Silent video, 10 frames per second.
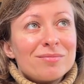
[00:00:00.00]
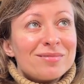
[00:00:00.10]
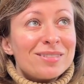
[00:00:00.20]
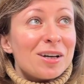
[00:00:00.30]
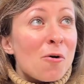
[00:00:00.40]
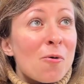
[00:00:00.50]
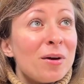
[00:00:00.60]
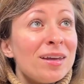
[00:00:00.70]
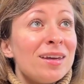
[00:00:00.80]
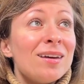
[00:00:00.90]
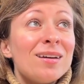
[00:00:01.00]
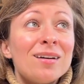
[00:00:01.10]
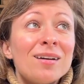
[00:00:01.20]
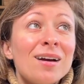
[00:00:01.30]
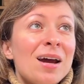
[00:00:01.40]
the whole
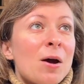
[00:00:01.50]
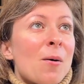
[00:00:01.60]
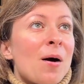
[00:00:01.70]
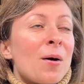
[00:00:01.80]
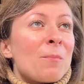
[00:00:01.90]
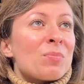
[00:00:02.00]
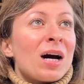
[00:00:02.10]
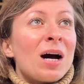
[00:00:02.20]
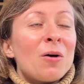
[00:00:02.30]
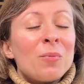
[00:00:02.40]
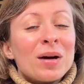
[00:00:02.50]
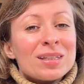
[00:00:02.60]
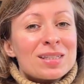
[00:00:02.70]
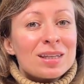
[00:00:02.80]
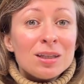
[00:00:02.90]
year, how my
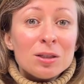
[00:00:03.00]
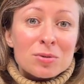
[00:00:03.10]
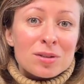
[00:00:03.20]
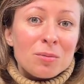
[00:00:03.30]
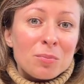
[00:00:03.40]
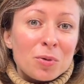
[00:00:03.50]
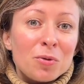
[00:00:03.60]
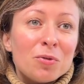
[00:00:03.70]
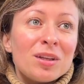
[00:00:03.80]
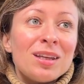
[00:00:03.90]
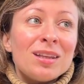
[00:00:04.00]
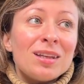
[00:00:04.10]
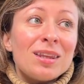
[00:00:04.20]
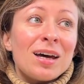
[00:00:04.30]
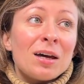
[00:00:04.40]
skills improved in the
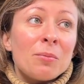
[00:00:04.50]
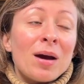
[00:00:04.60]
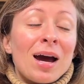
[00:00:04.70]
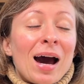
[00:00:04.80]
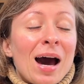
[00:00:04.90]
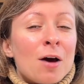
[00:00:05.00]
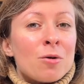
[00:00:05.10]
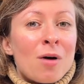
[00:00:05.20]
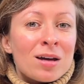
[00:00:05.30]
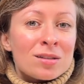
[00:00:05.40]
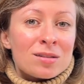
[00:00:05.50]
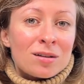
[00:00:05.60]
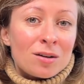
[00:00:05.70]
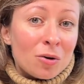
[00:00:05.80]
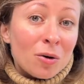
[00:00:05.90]
time. I will answer
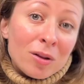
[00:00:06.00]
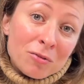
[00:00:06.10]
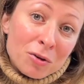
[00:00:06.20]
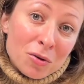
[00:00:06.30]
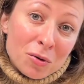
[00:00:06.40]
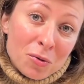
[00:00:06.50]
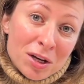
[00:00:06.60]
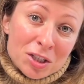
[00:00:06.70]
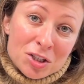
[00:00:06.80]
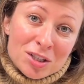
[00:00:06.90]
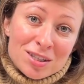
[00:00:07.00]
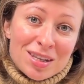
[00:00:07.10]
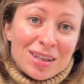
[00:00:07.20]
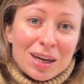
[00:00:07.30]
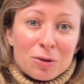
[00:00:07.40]
all of your questions
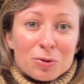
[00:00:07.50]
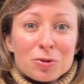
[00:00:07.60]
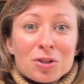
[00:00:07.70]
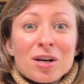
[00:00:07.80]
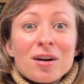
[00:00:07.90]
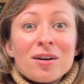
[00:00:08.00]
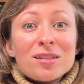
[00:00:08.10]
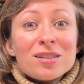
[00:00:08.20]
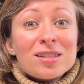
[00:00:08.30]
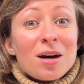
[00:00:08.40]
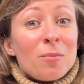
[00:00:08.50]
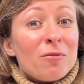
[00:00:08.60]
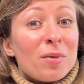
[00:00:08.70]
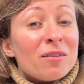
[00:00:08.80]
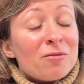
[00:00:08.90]
and I will share some of
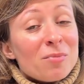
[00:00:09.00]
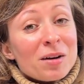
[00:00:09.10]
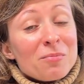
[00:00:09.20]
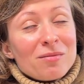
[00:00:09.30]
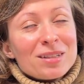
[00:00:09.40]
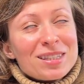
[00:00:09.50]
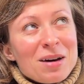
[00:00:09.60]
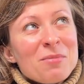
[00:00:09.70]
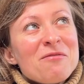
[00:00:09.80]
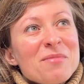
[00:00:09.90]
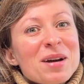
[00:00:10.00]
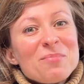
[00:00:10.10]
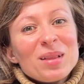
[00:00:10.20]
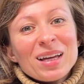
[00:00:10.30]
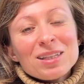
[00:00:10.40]
my
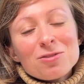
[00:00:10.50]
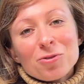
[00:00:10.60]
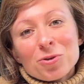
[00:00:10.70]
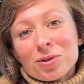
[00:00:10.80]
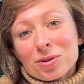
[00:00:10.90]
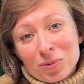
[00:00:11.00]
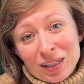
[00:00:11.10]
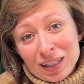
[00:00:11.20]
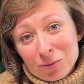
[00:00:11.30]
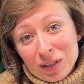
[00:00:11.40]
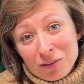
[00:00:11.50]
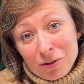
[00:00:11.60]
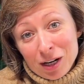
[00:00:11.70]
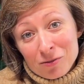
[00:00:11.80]
plans for 2025.